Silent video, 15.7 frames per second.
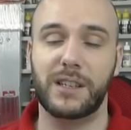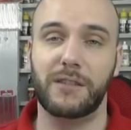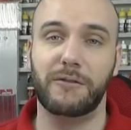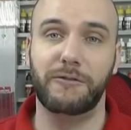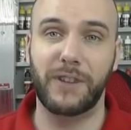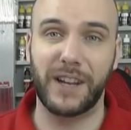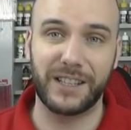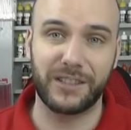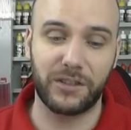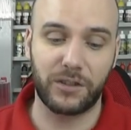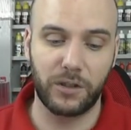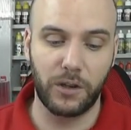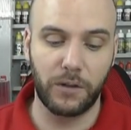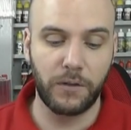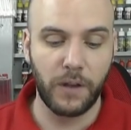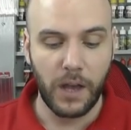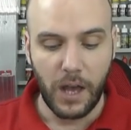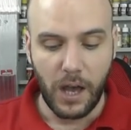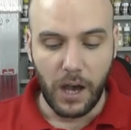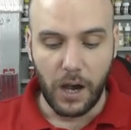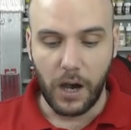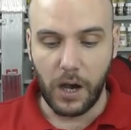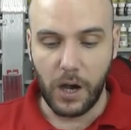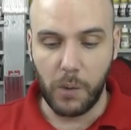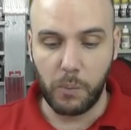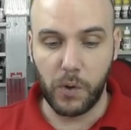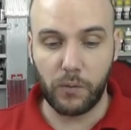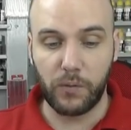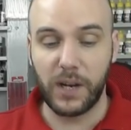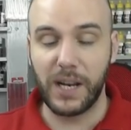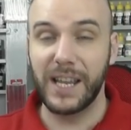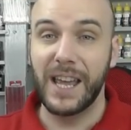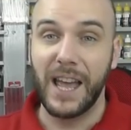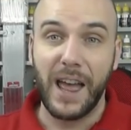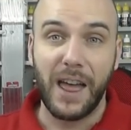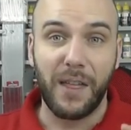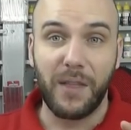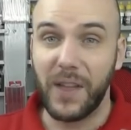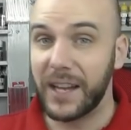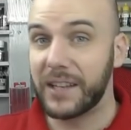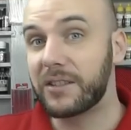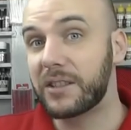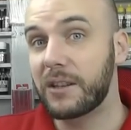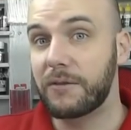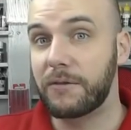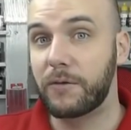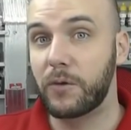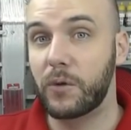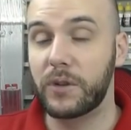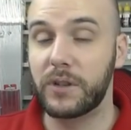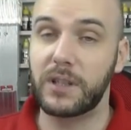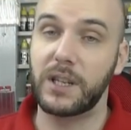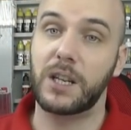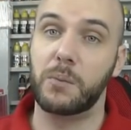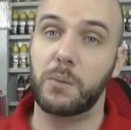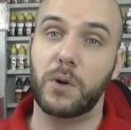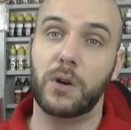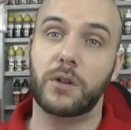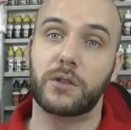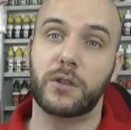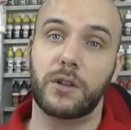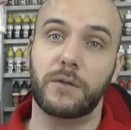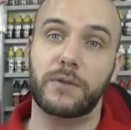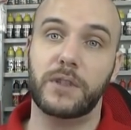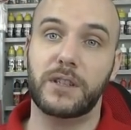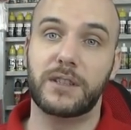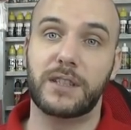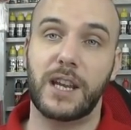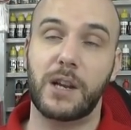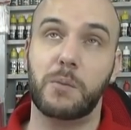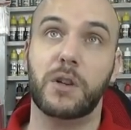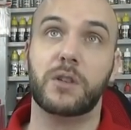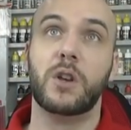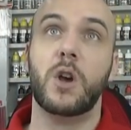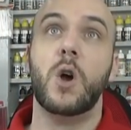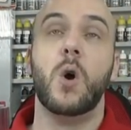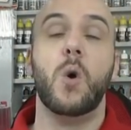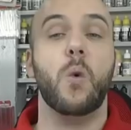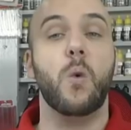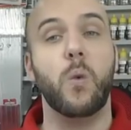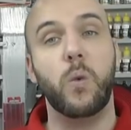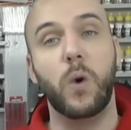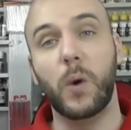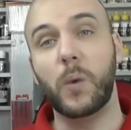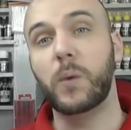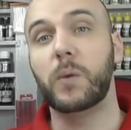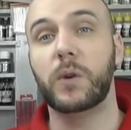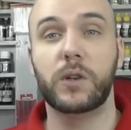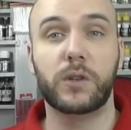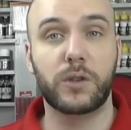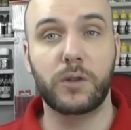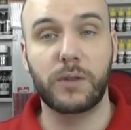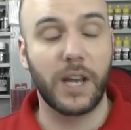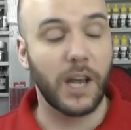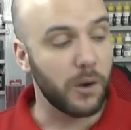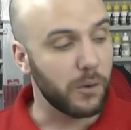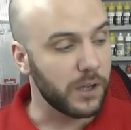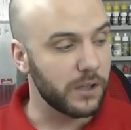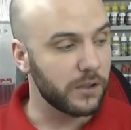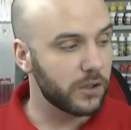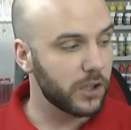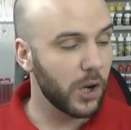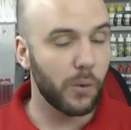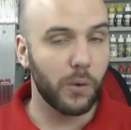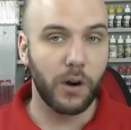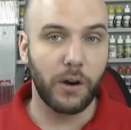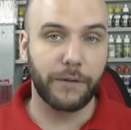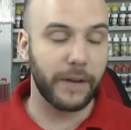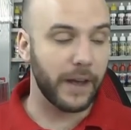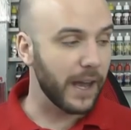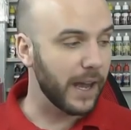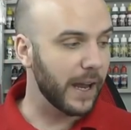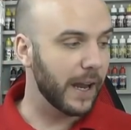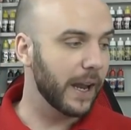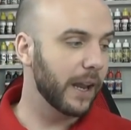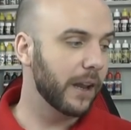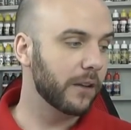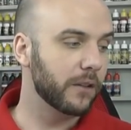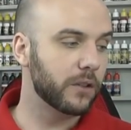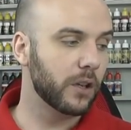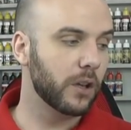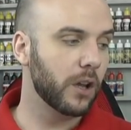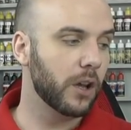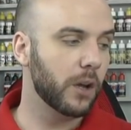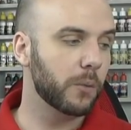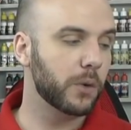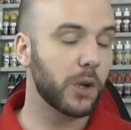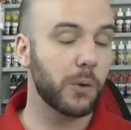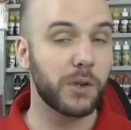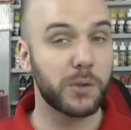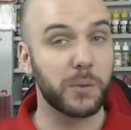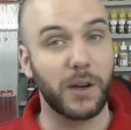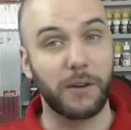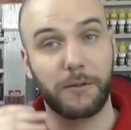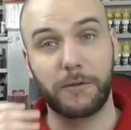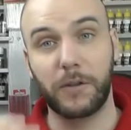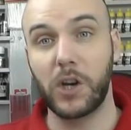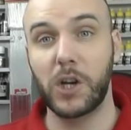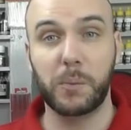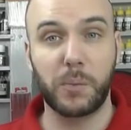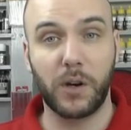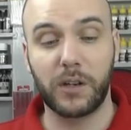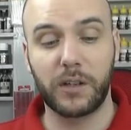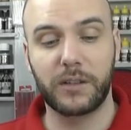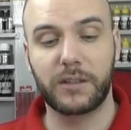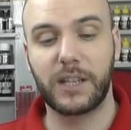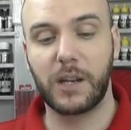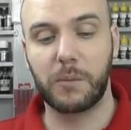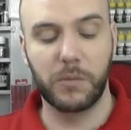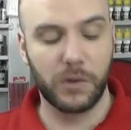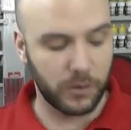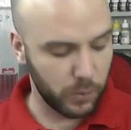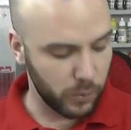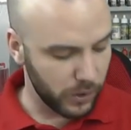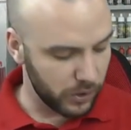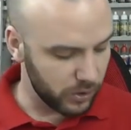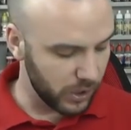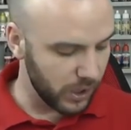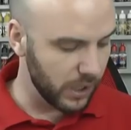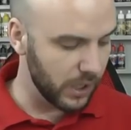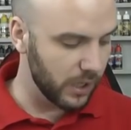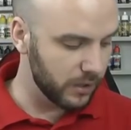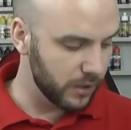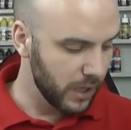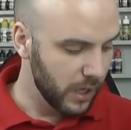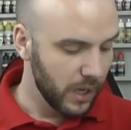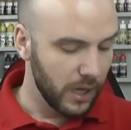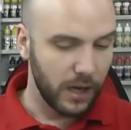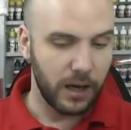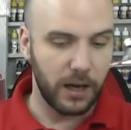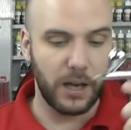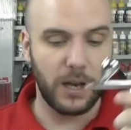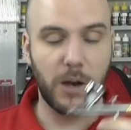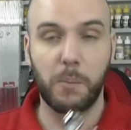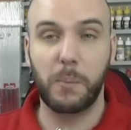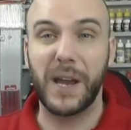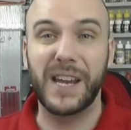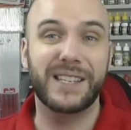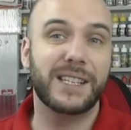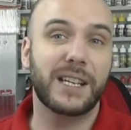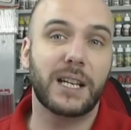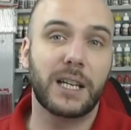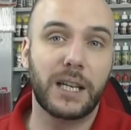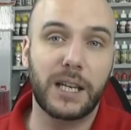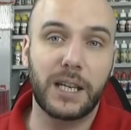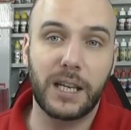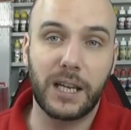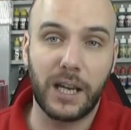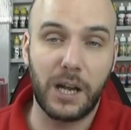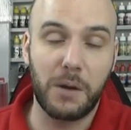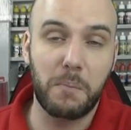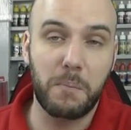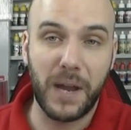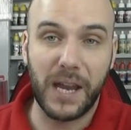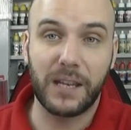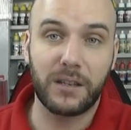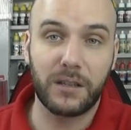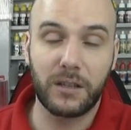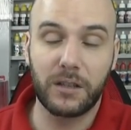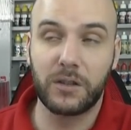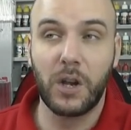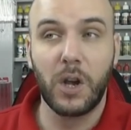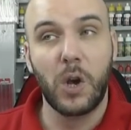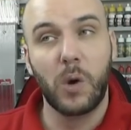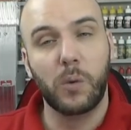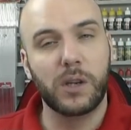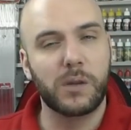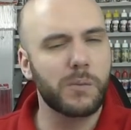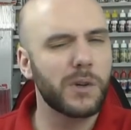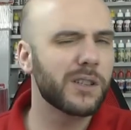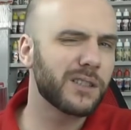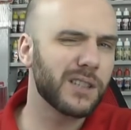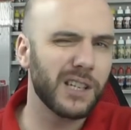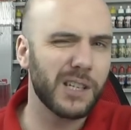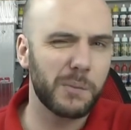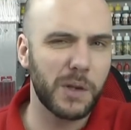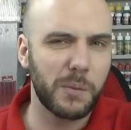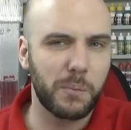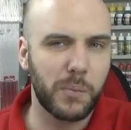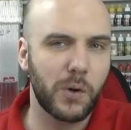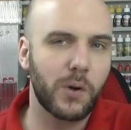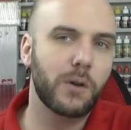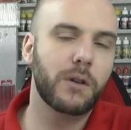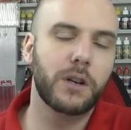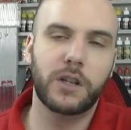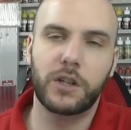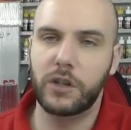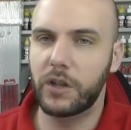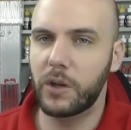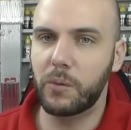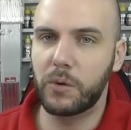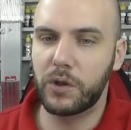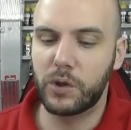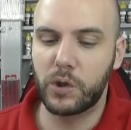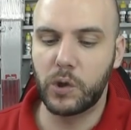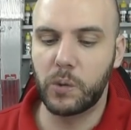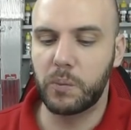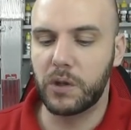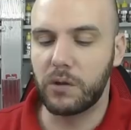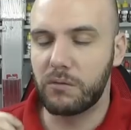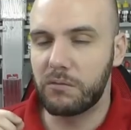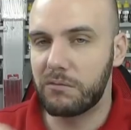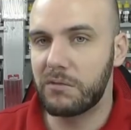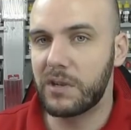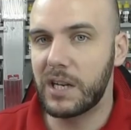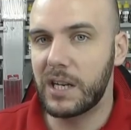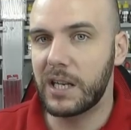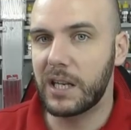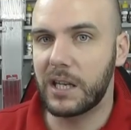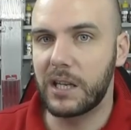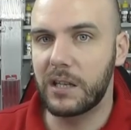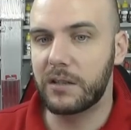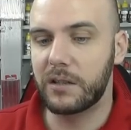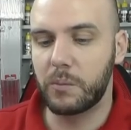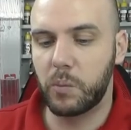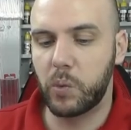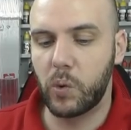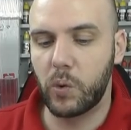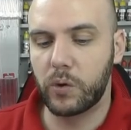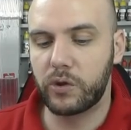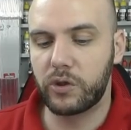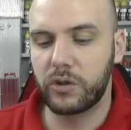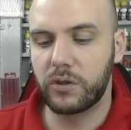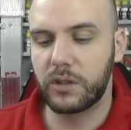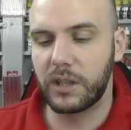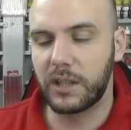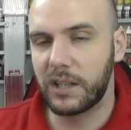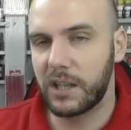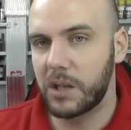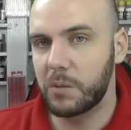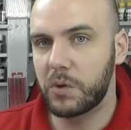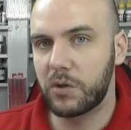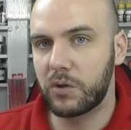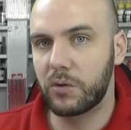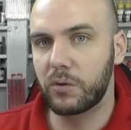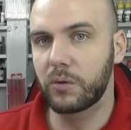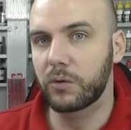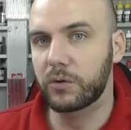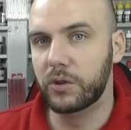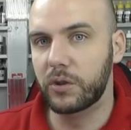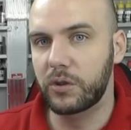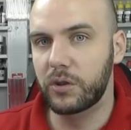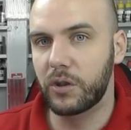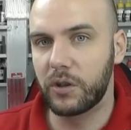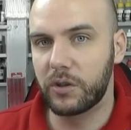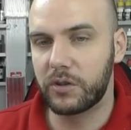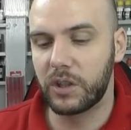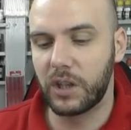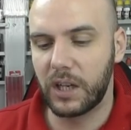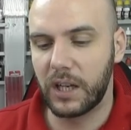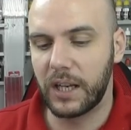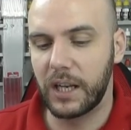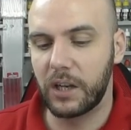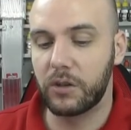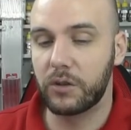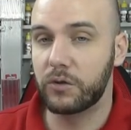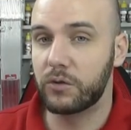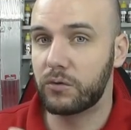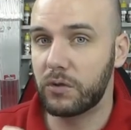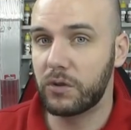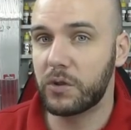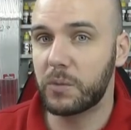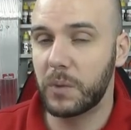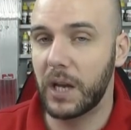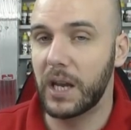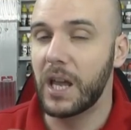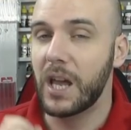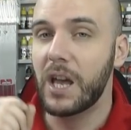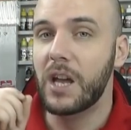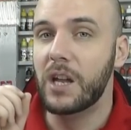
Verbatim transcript: and advanced stuff um, but really that's it for the second part of this segment what we want to do now is go off and um, go into our third part of the segment, which is um, basic cleaning and maintenance, which might sound a bit boring and you don't want to do, but it really is important to keep your tools nice and clean because trust me,